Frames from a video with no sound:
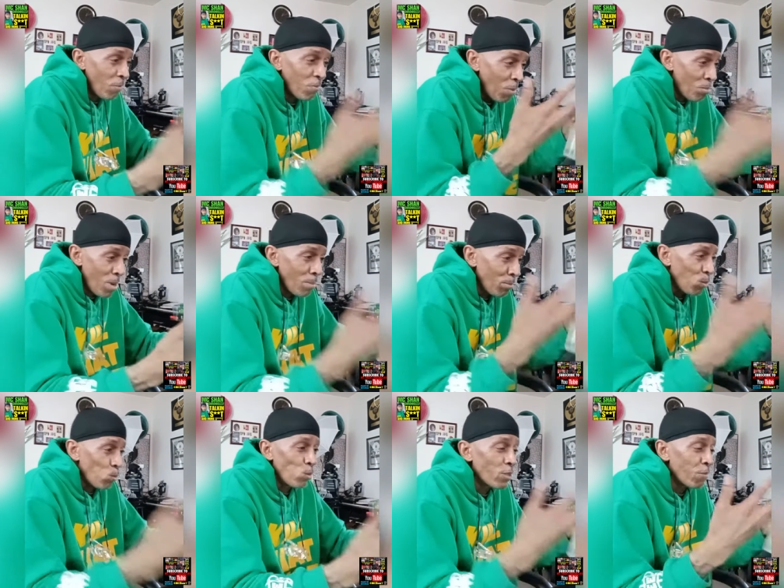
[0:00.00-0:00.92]
remember
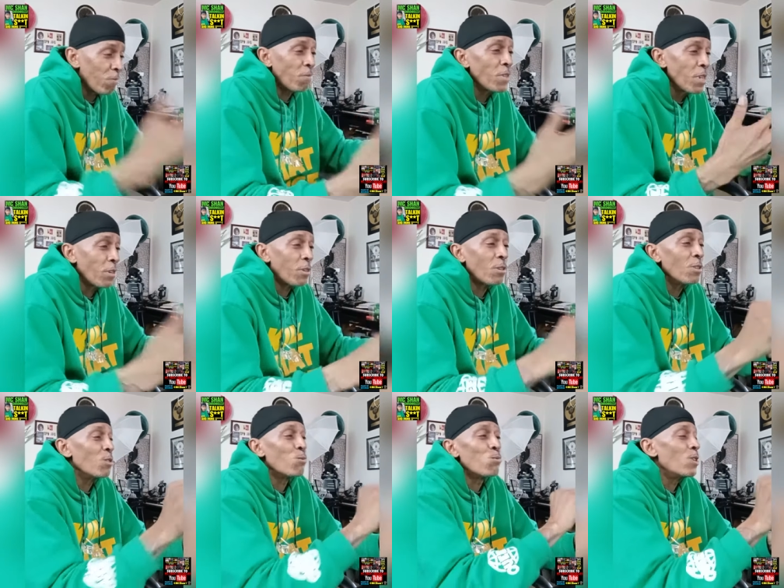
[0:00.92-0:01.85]
which
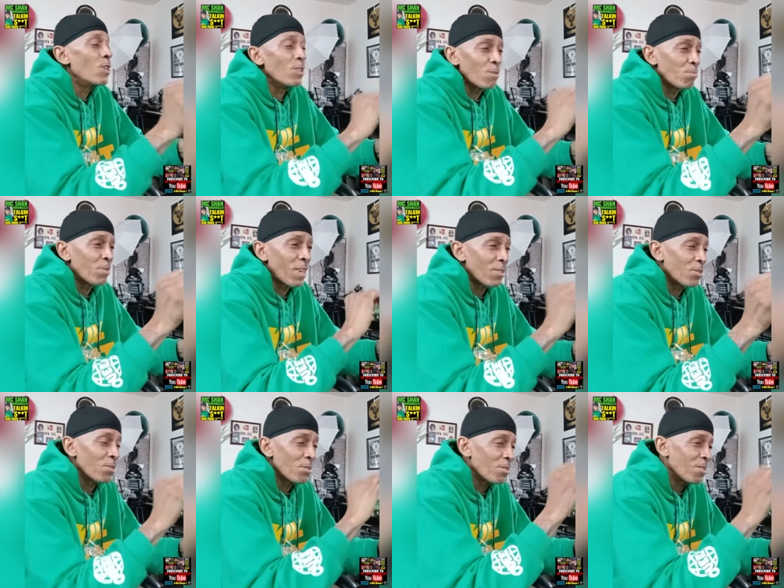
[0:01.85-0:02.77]
vehicle it was, but I
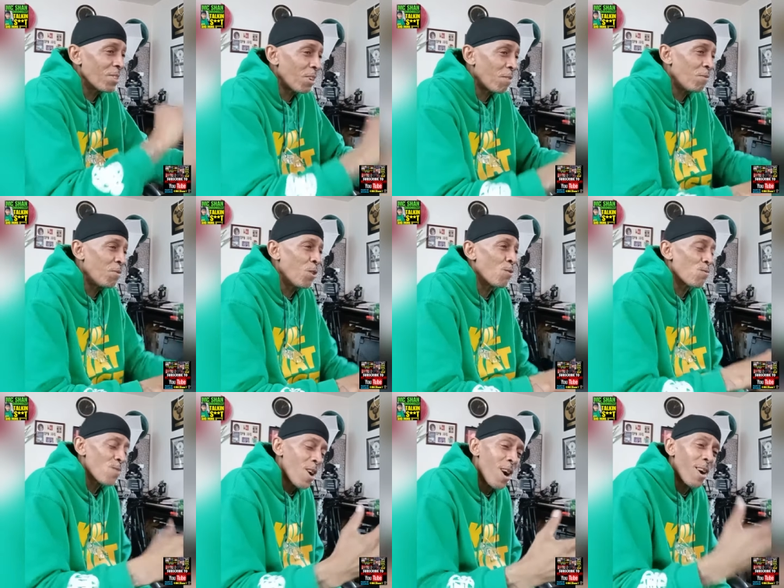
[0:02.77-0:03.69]
took the nigga for a
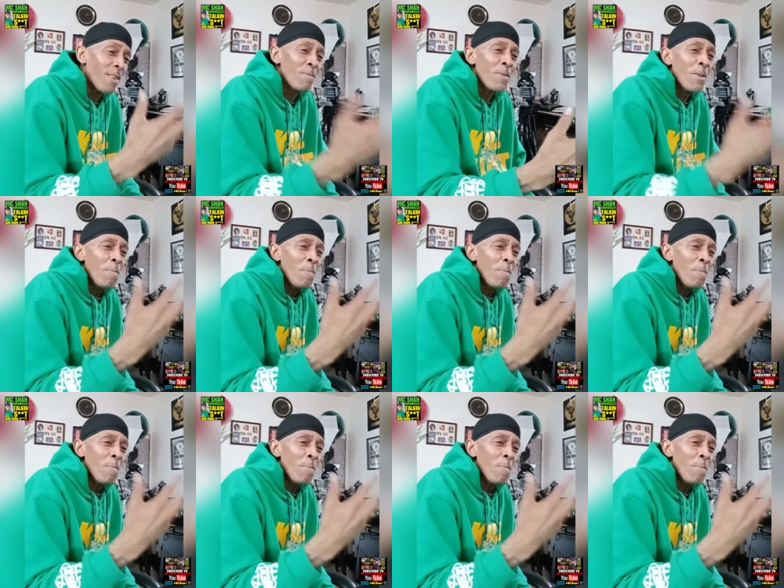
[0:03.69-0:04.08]
ride.